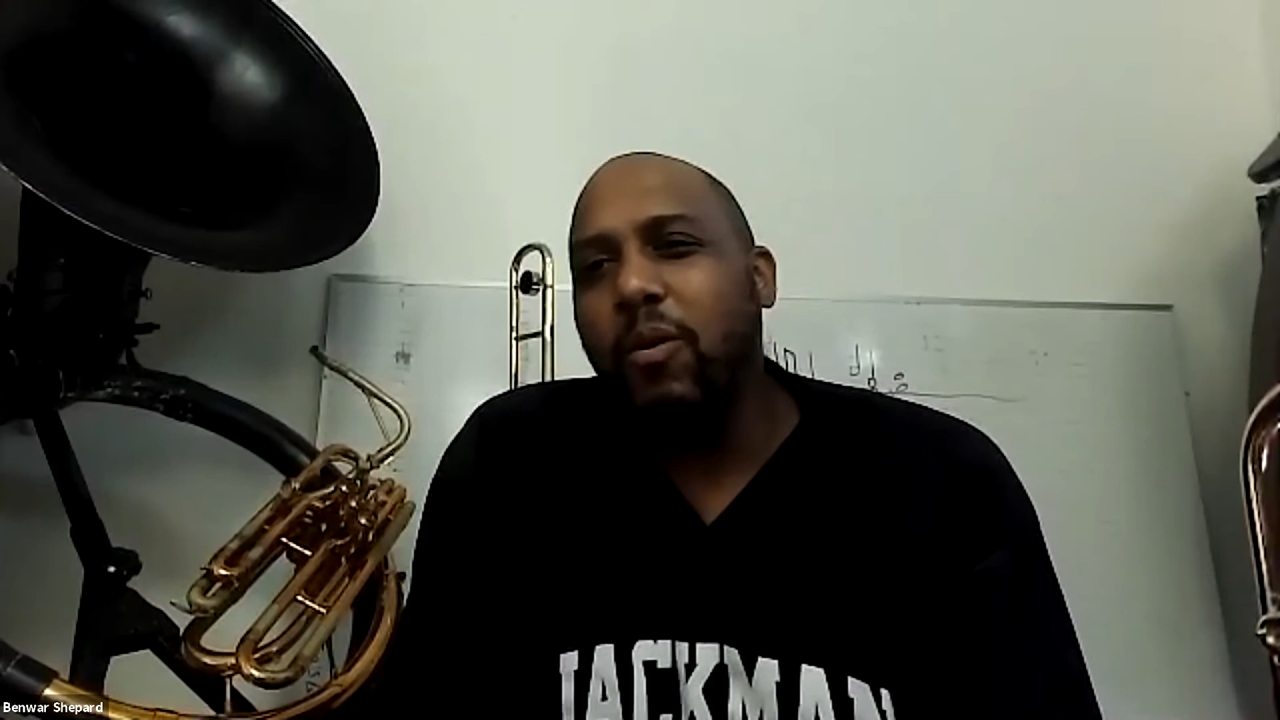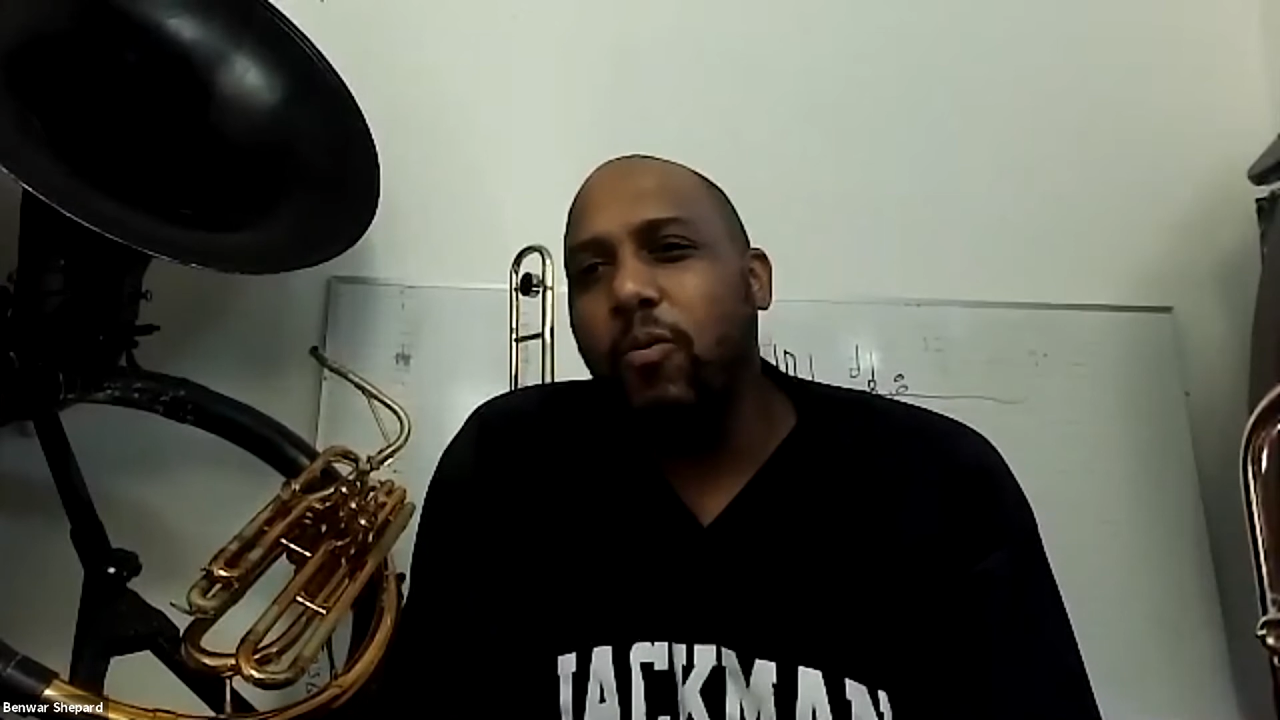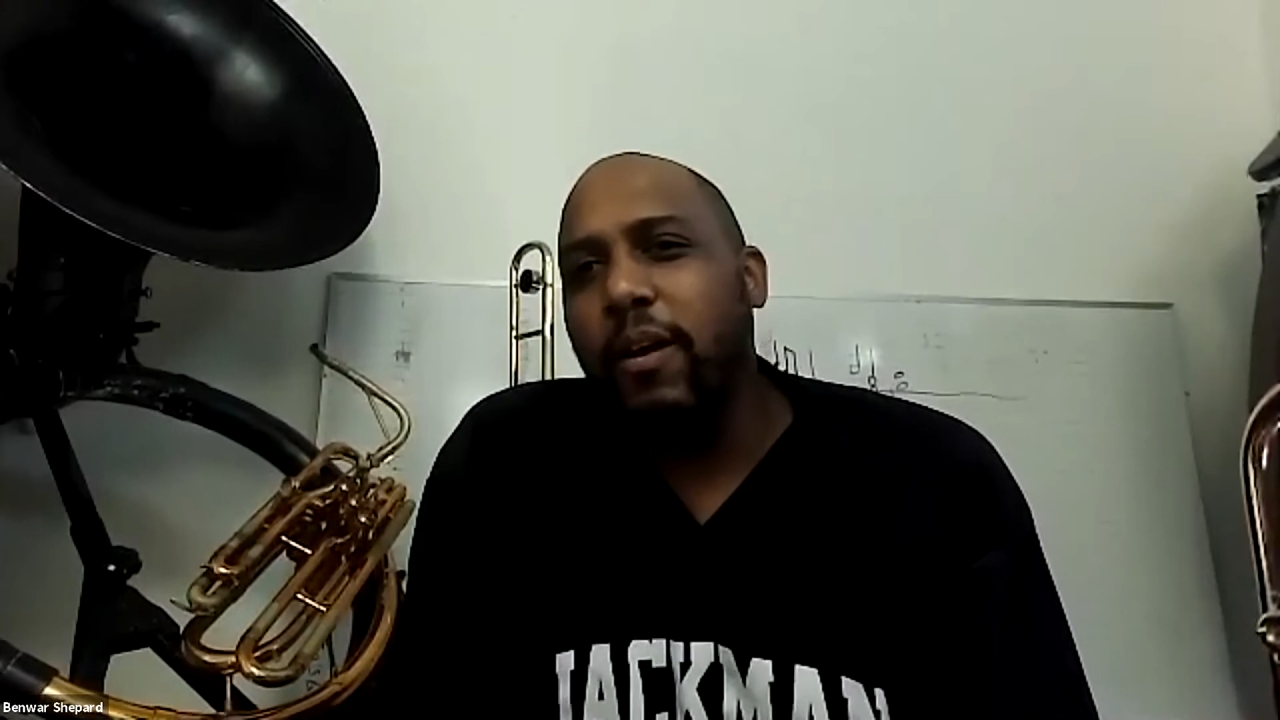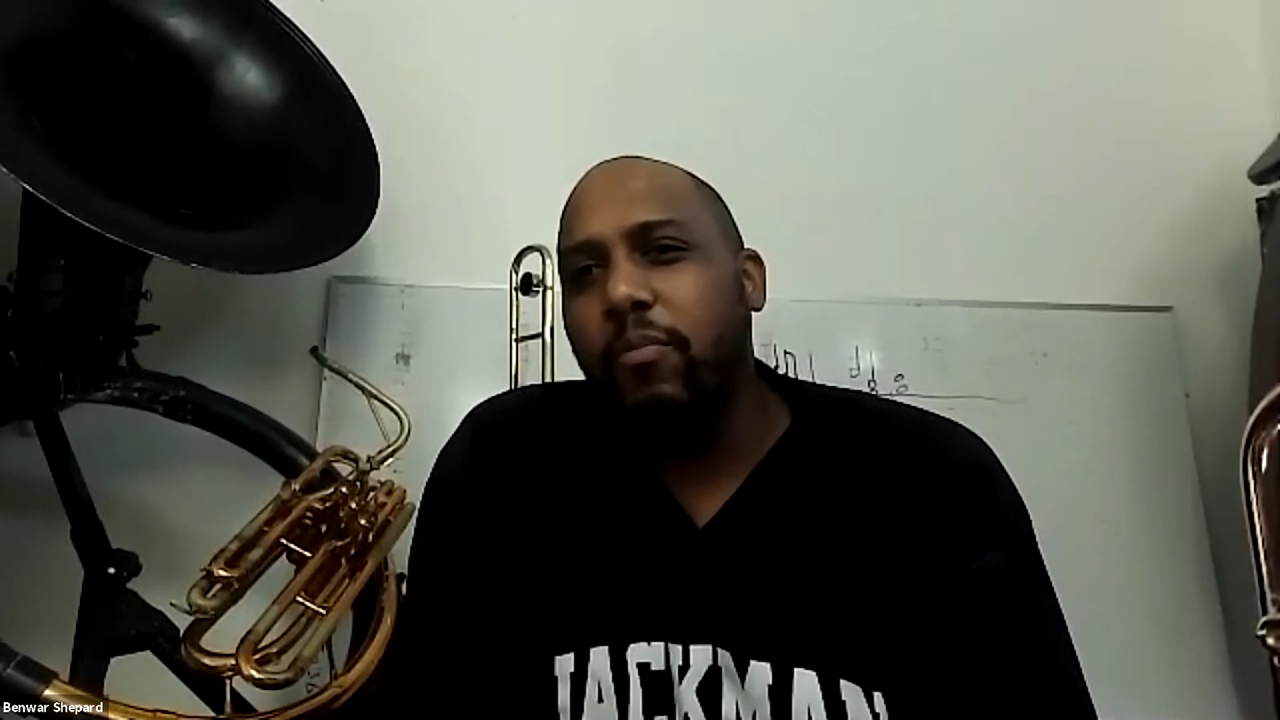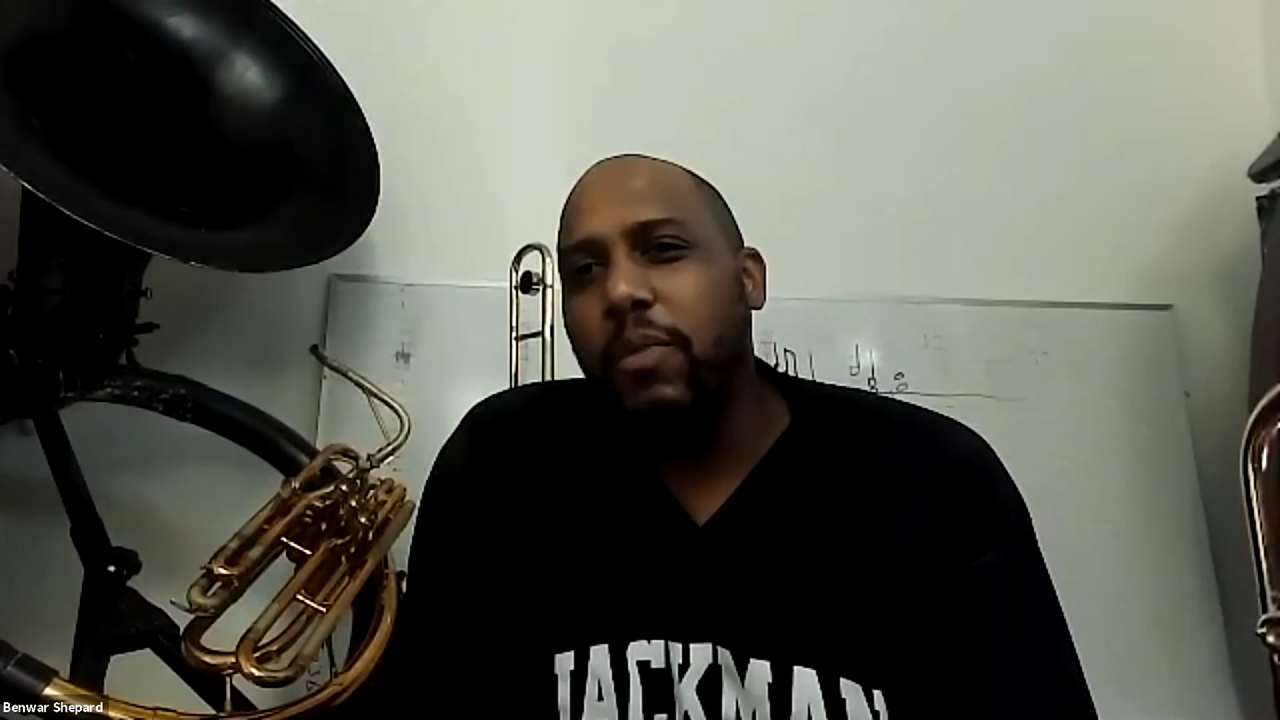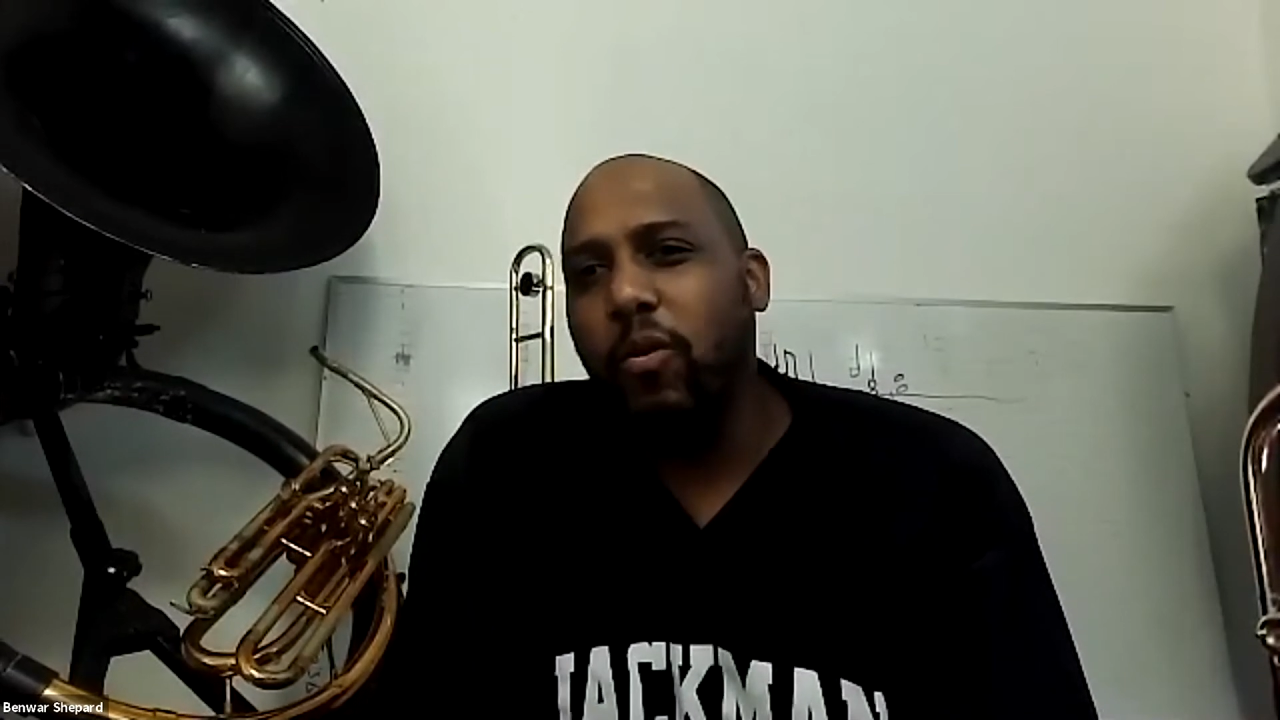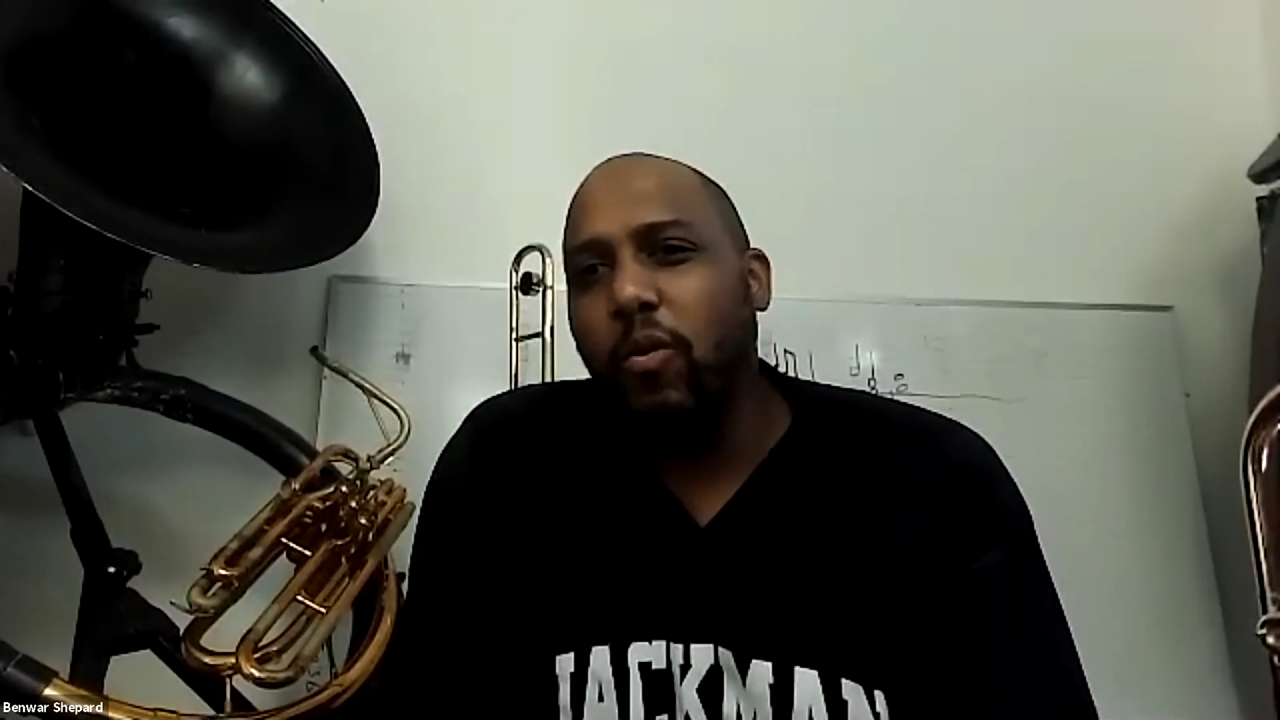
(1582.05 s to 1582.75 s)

to recommend,